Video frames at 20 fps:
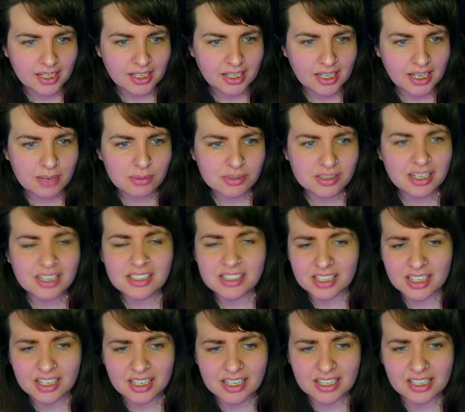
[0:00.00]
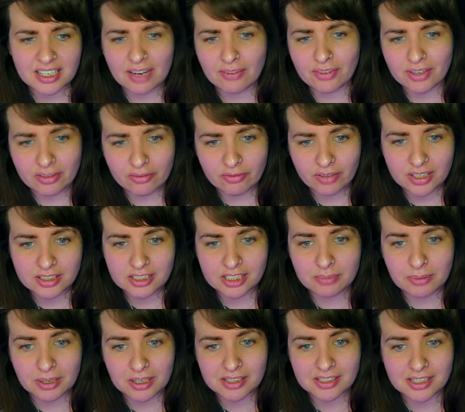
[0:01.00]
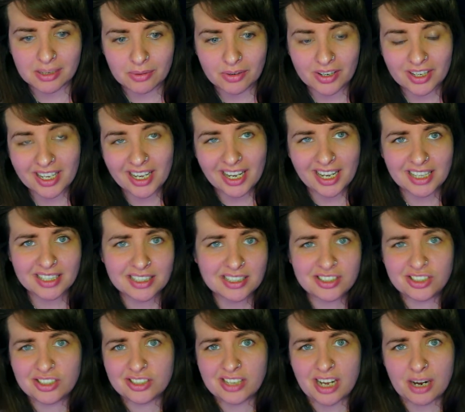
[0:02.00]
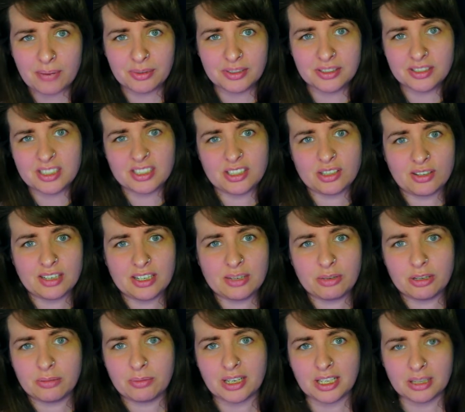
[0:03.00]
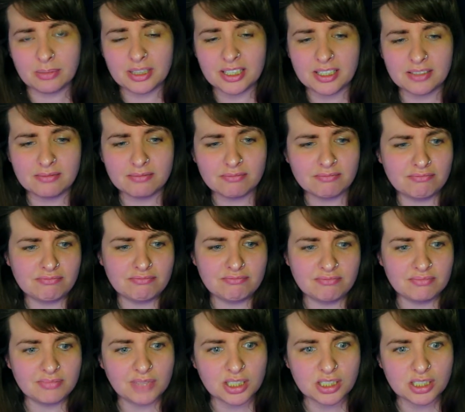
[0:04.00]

He was later cleared and never convicted because they were like, hey, this just happens, it's Hollywood, baby. I